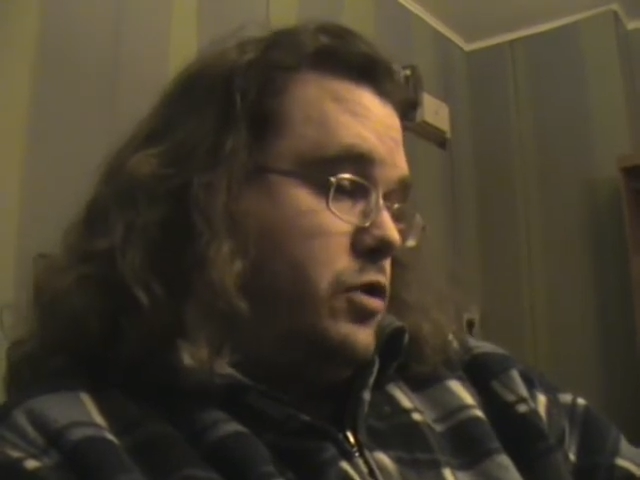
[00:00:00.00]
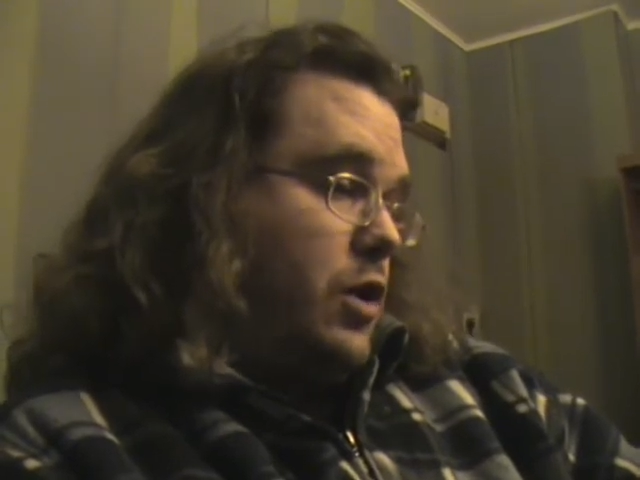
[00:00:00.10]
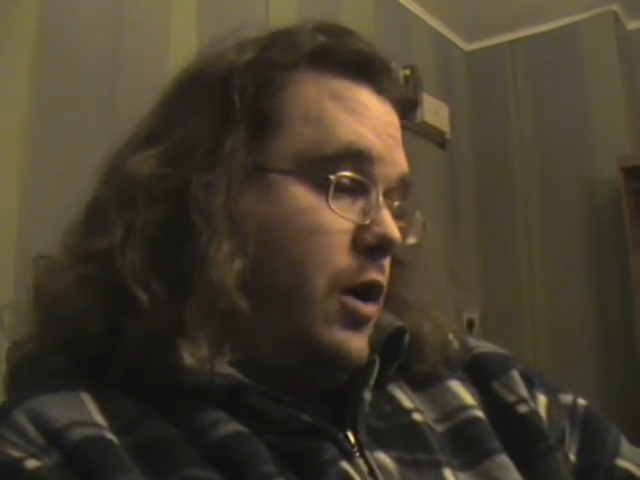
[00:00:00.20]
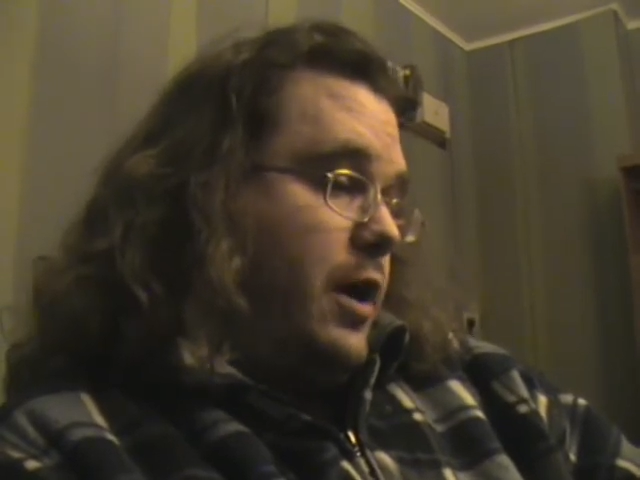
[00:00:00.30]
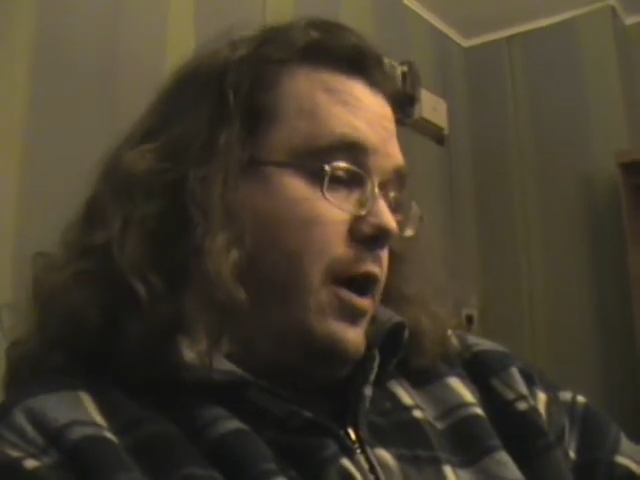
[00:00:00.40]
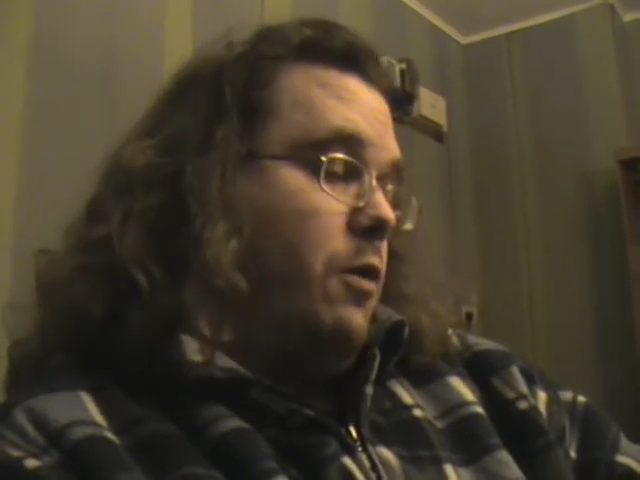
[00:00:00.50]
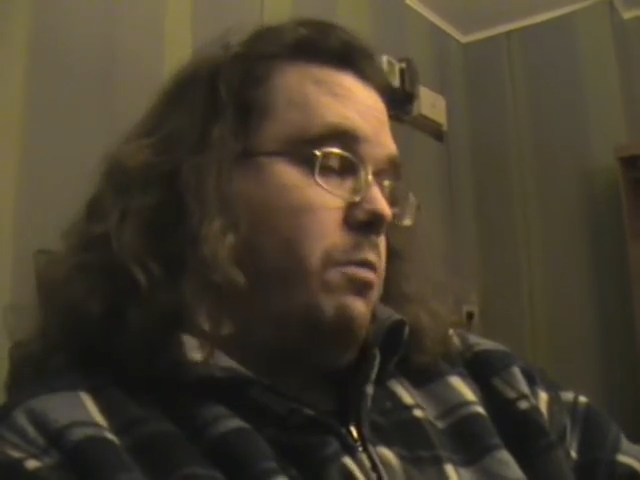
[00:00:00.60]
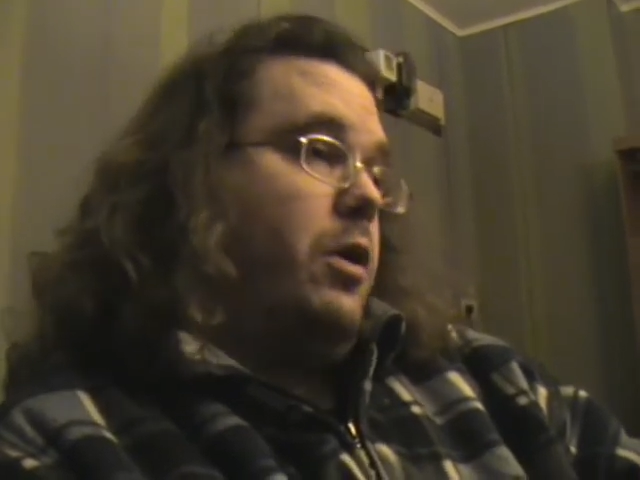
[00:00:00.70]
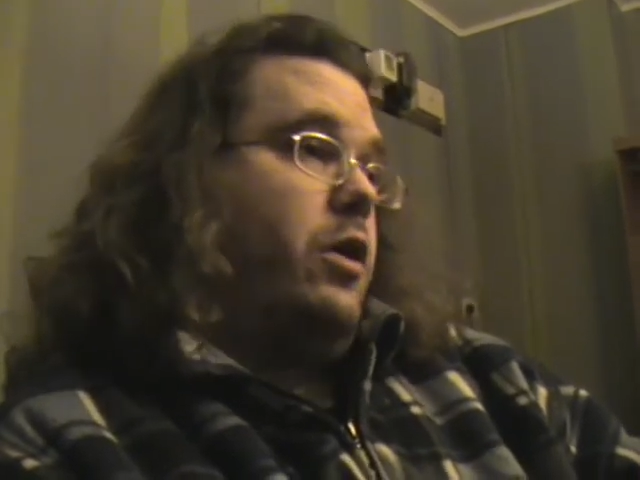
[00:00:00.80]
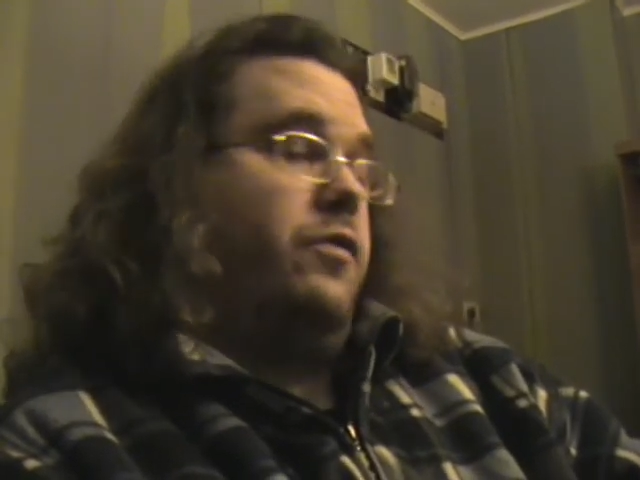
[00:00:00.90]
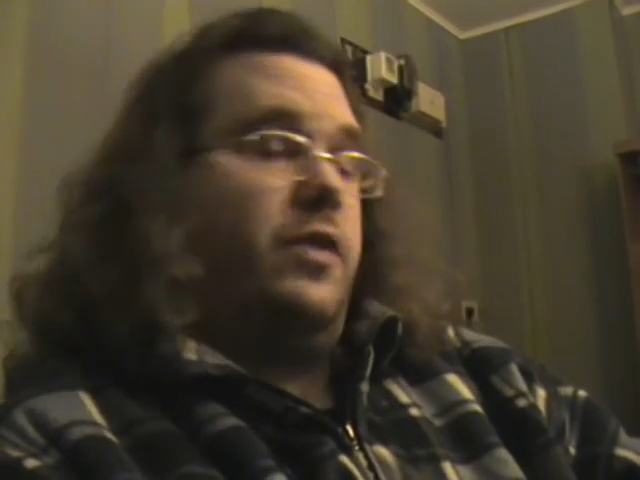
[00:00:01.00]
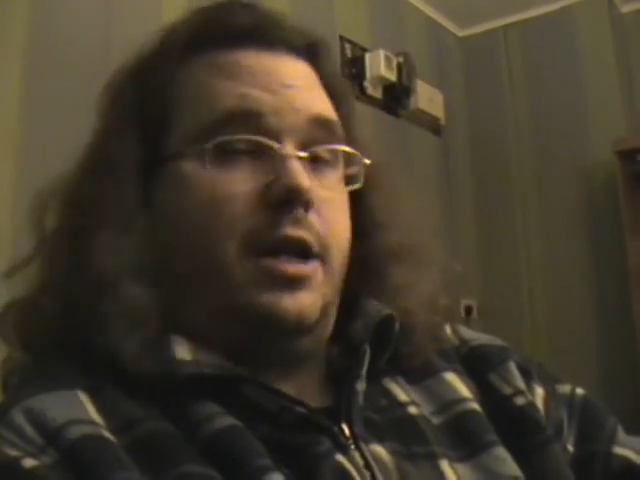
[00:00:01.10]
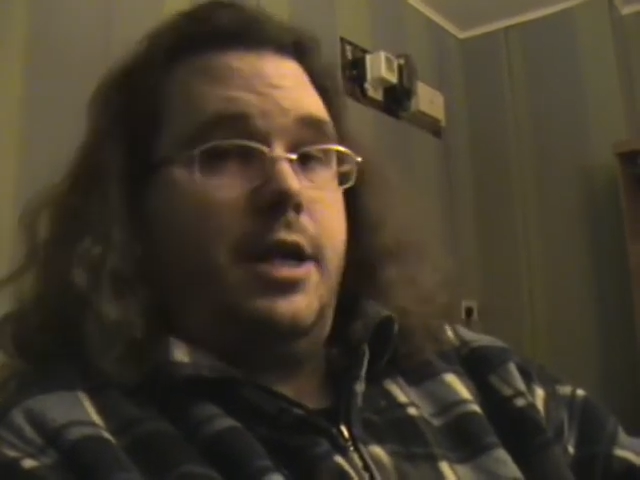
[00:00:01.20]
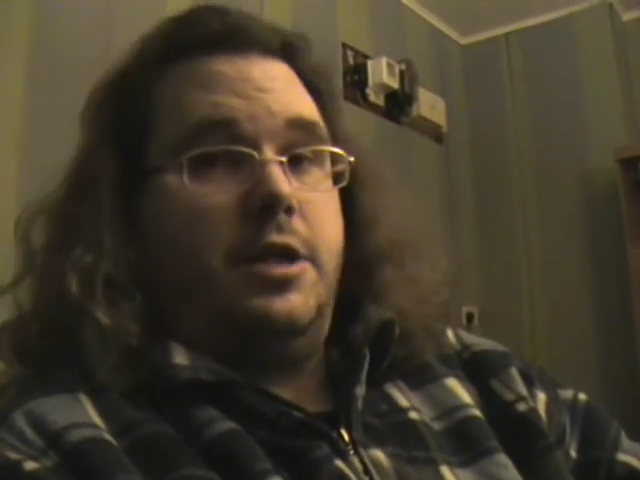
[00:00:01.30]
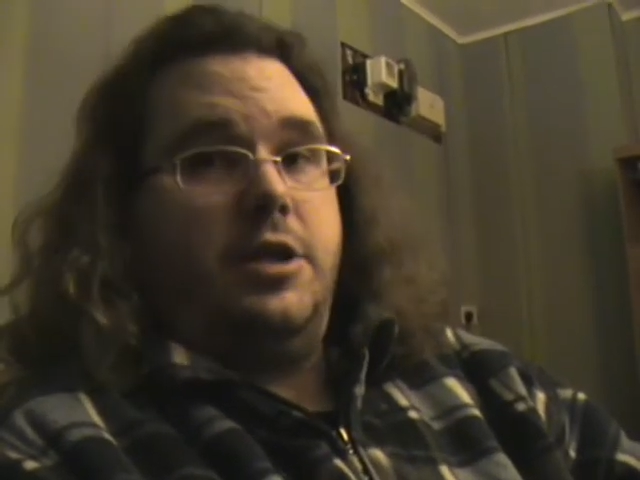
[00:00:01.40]
die out by
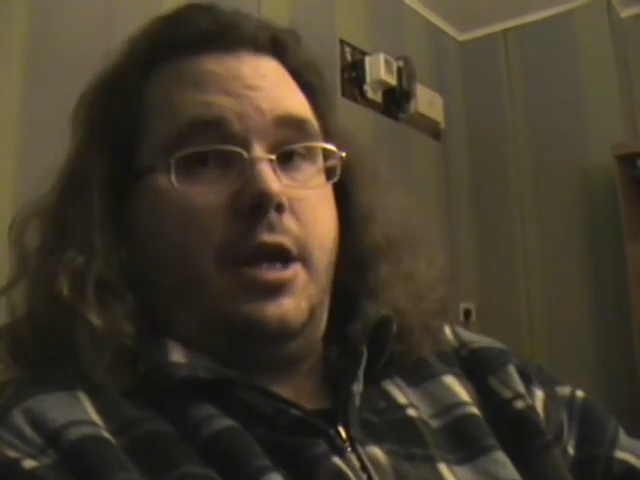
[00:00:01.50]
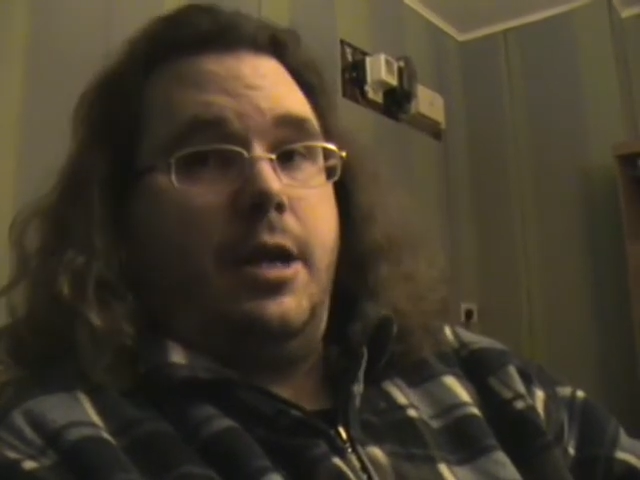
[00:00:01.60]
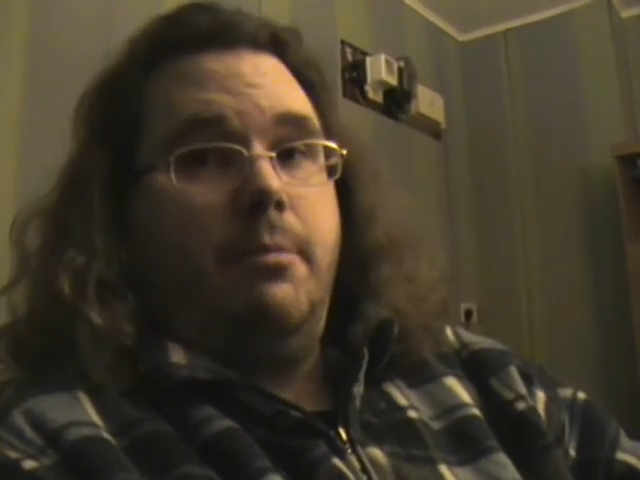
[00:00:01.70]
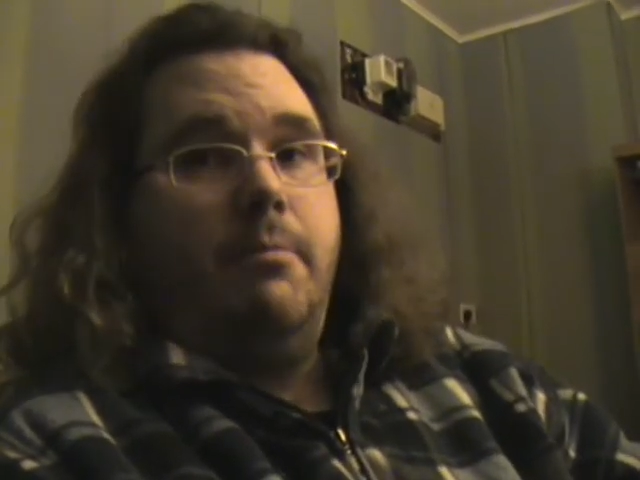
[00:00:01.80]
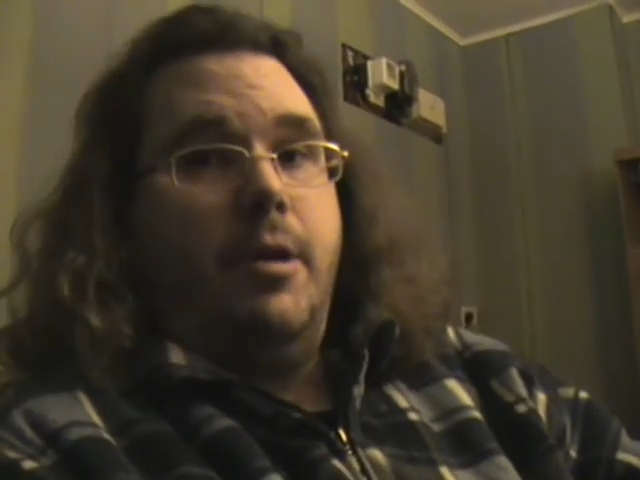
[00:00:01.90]
overheating,